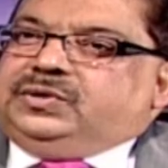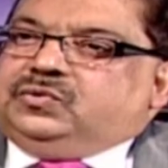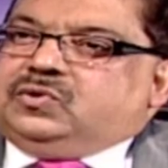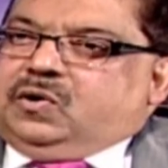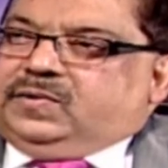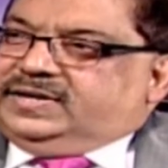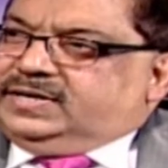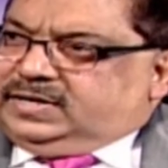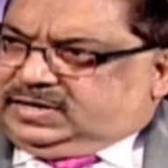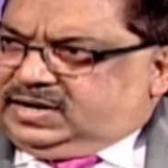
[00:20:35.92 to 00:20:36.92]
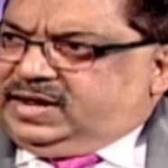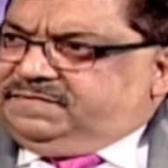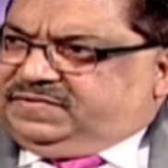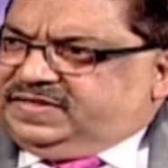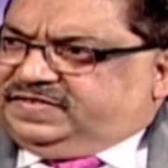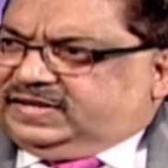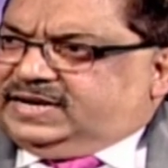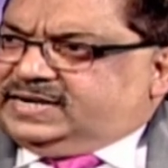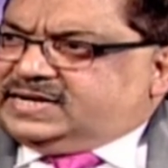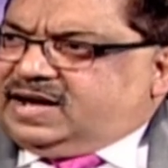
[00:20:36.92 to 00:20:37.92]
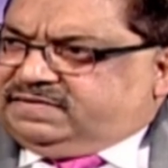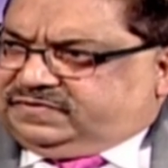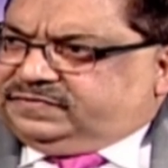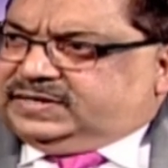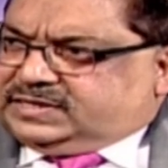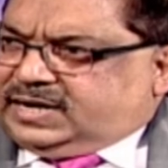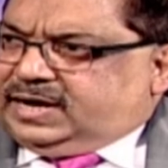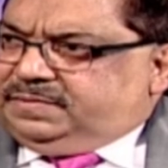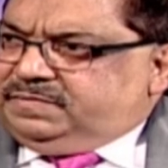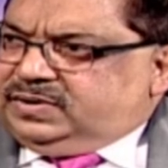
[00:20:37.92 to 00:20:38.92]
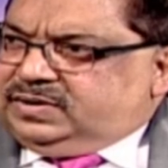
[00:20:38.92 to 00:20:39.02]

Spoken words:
you go and live in Sylhet half of the time.